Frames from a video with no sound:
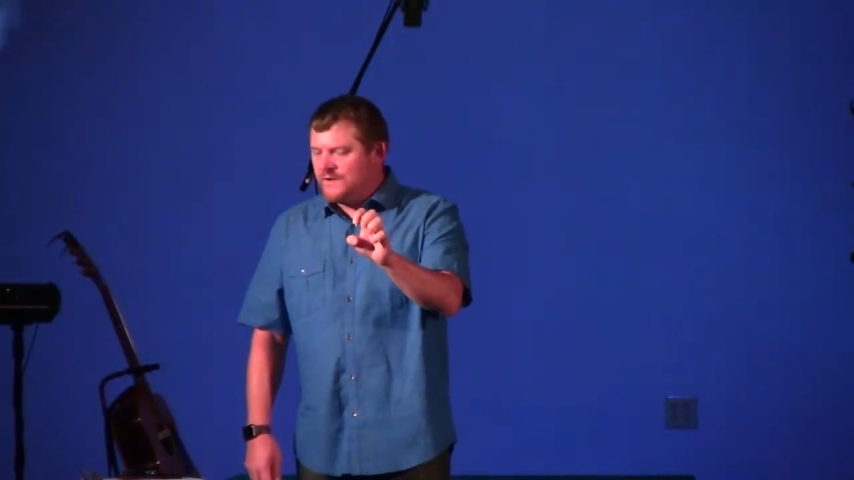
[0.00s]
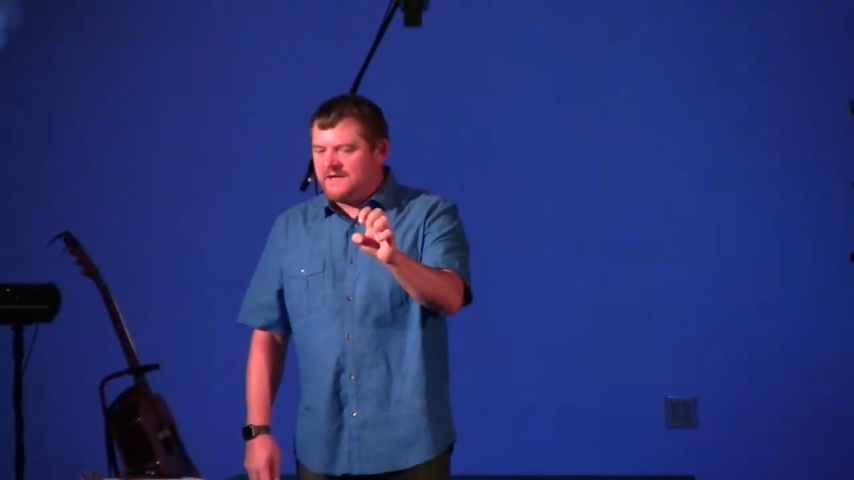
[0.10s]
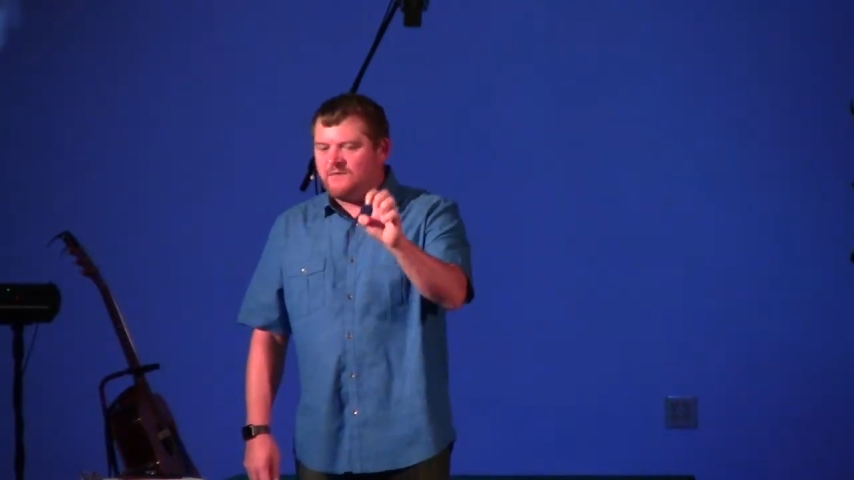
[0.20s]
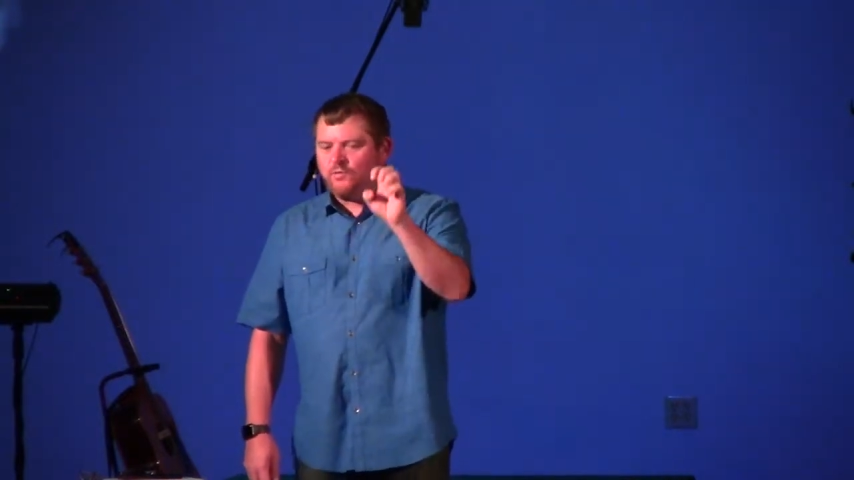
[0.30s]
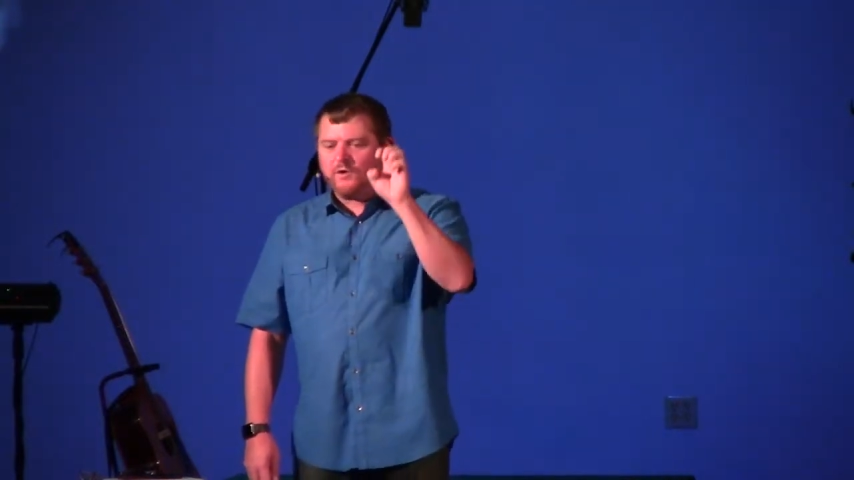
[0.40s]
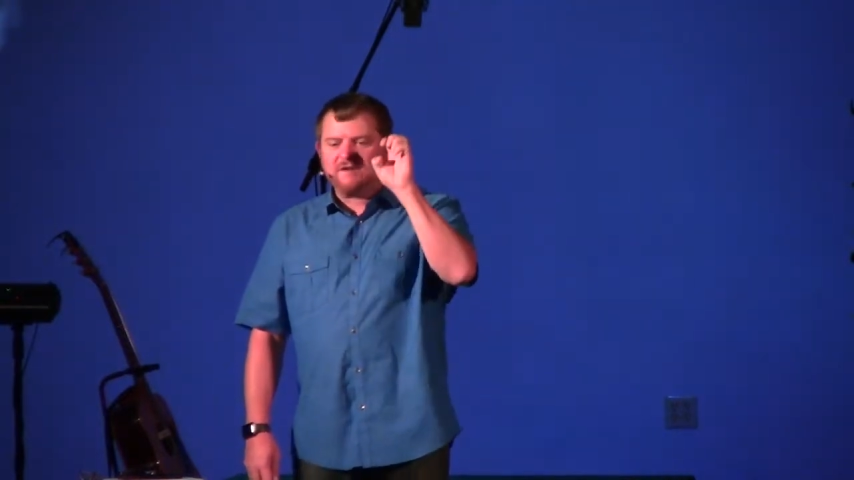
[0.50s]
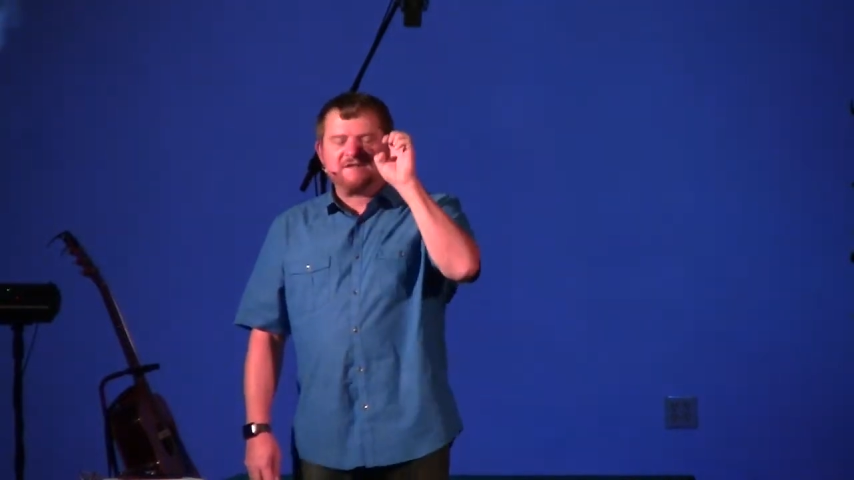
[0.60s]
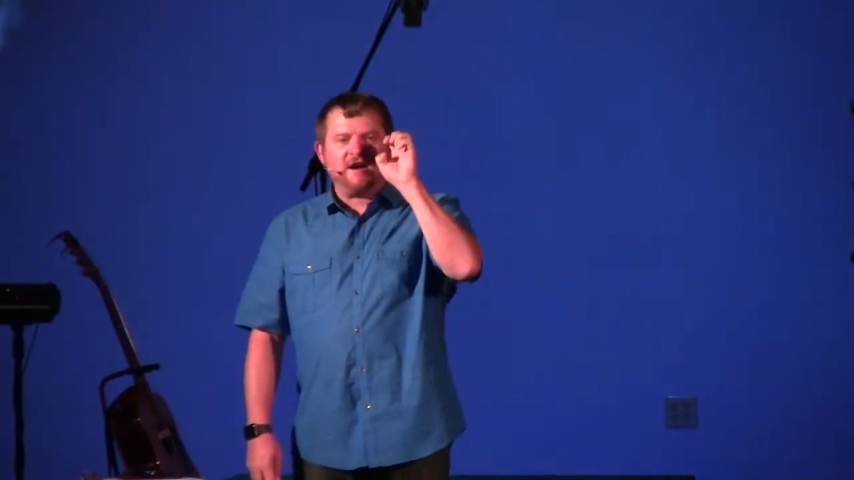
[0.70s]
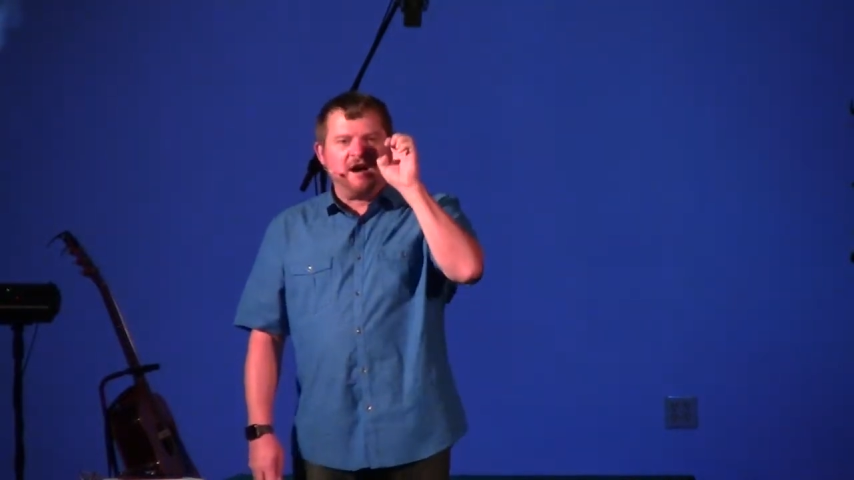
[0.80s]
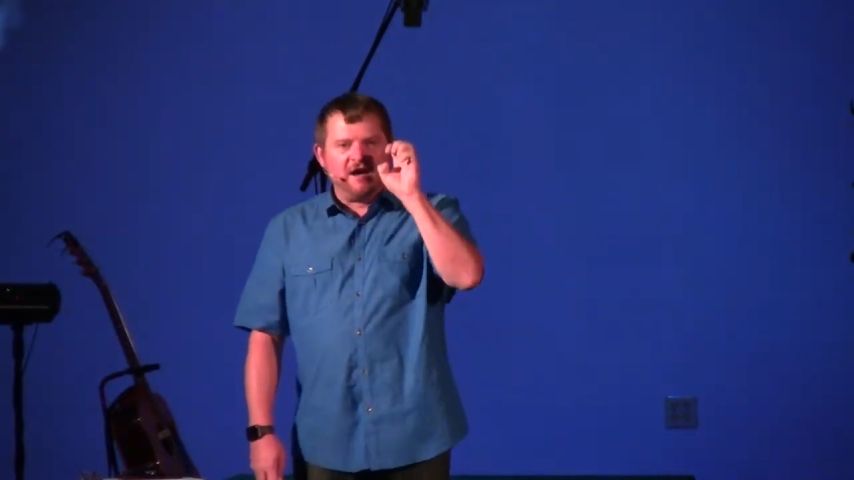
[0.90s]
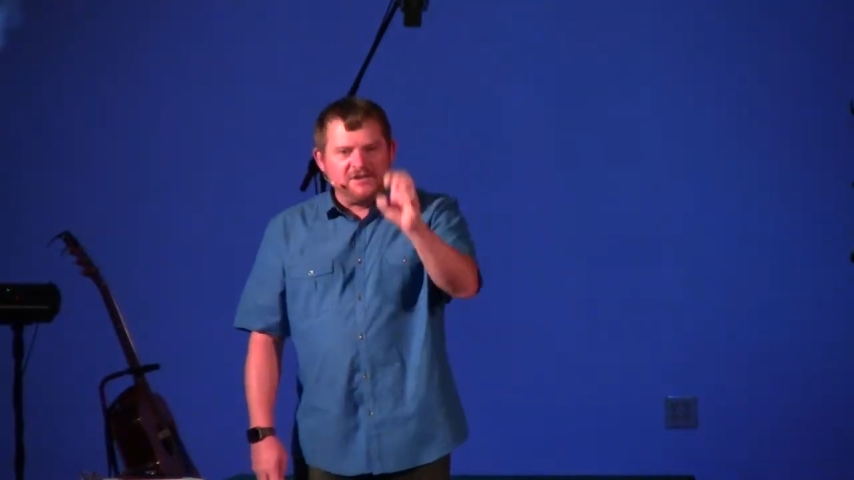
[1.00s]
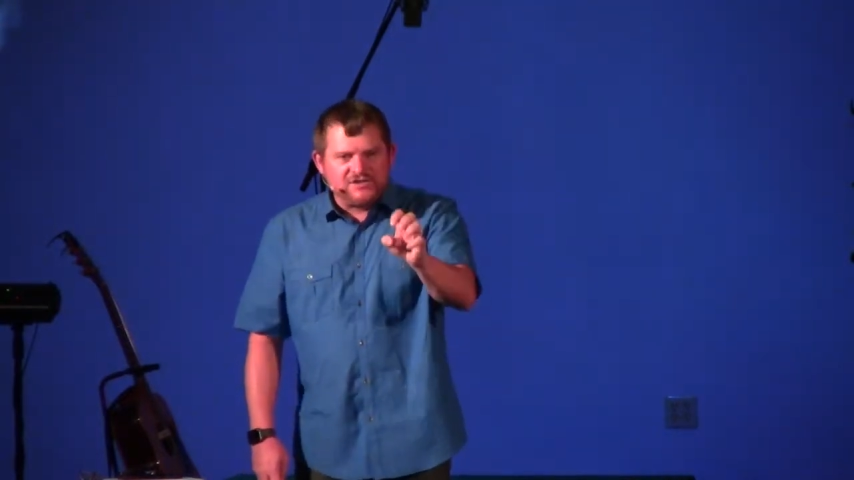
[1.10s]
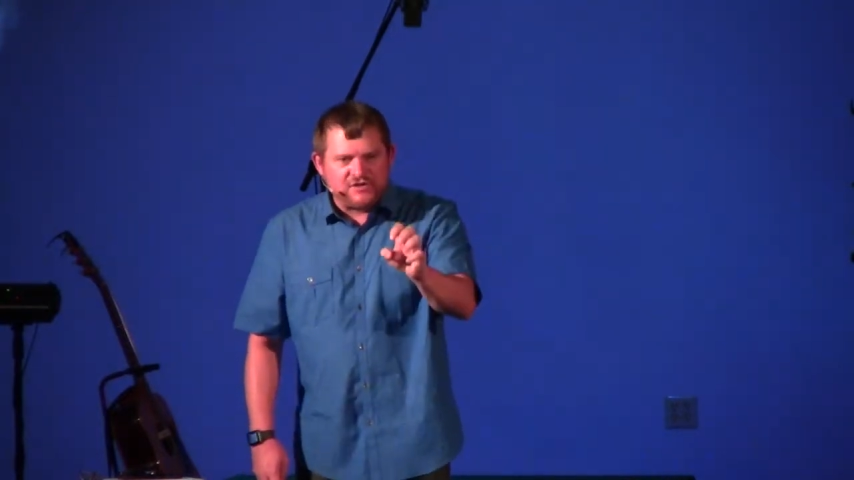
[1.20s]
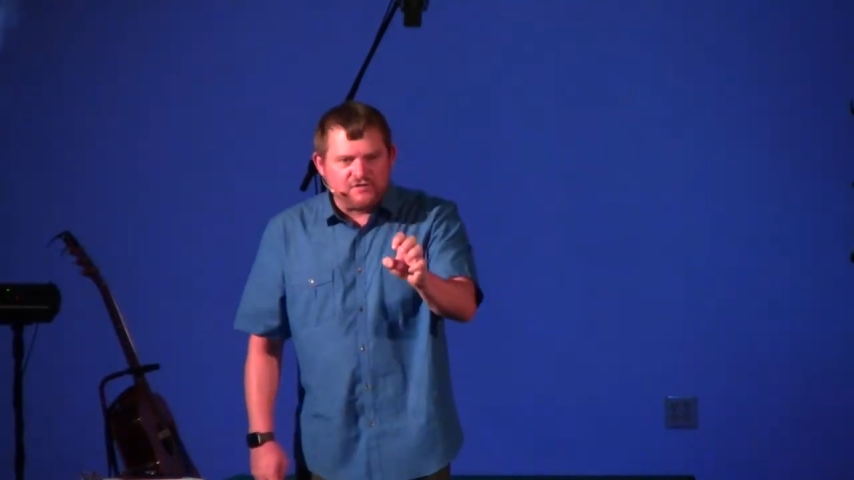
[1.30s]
He works unto